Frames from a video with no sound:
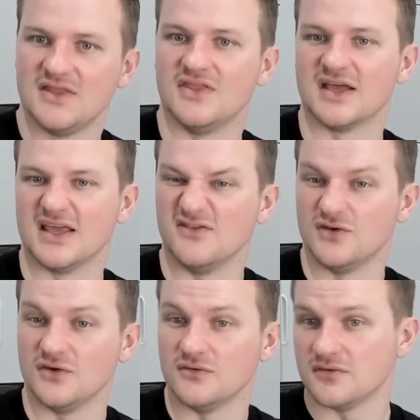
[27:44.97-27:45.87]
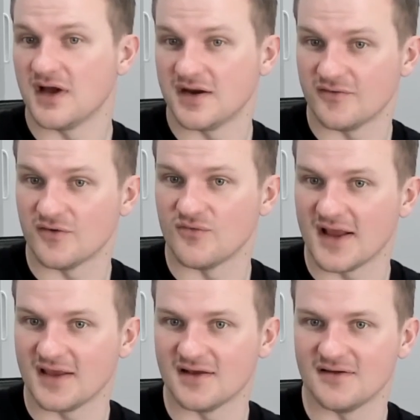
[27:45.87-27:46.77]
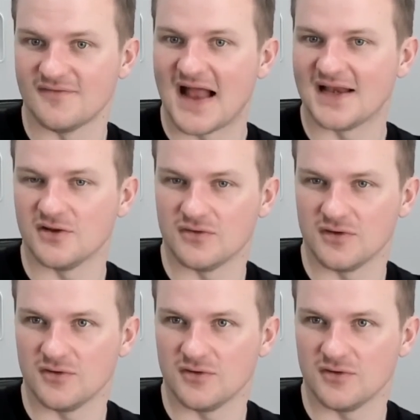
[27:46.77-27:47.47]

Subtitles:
that gives you kind of a regular value that